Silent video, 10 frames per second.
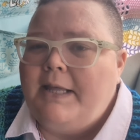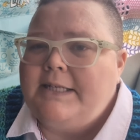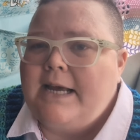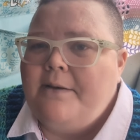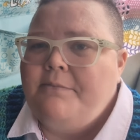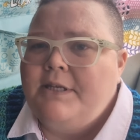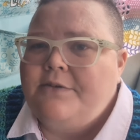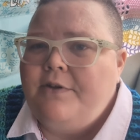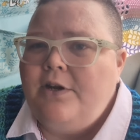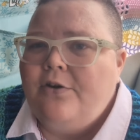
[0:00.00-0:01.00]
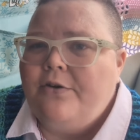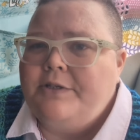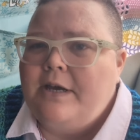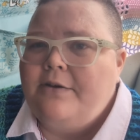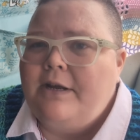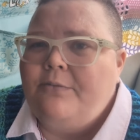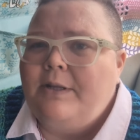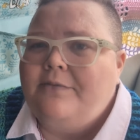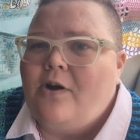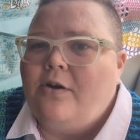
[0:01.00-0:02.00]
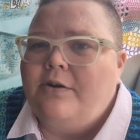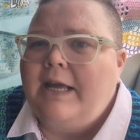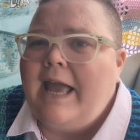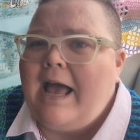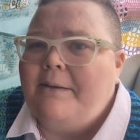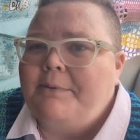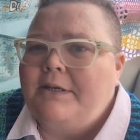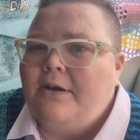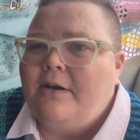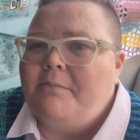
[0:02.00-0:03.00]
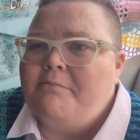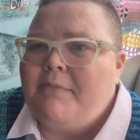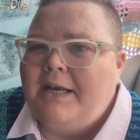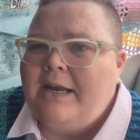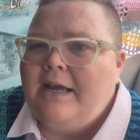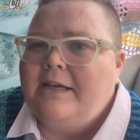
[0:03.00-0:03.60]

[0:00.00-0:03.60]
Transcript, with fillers: By the time this video goes out, it will have already happened on Monday,